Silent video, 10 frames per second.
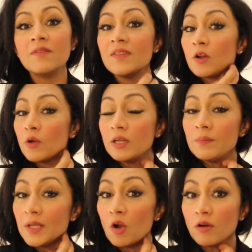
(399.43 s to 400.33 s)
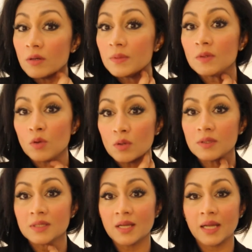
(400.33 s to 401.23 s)
If they're going to be horrible all
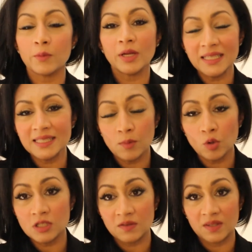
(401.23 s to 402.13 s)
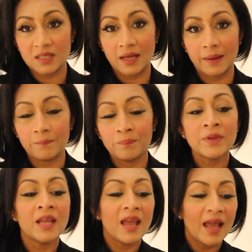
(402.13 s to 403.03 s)
the time, or at least most of the time,
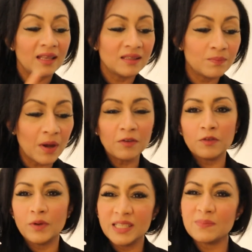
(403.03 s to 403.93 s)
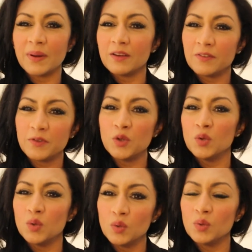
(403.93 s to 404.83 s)
and buffer it by a
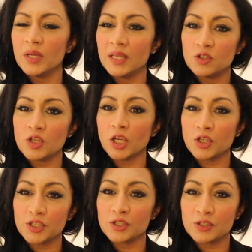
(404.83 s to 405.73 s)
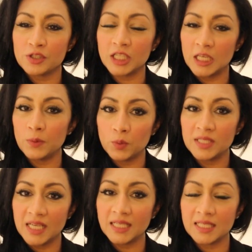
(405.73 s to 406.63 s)
few injections to keep you
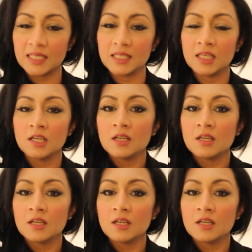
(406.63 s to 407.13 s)
addicted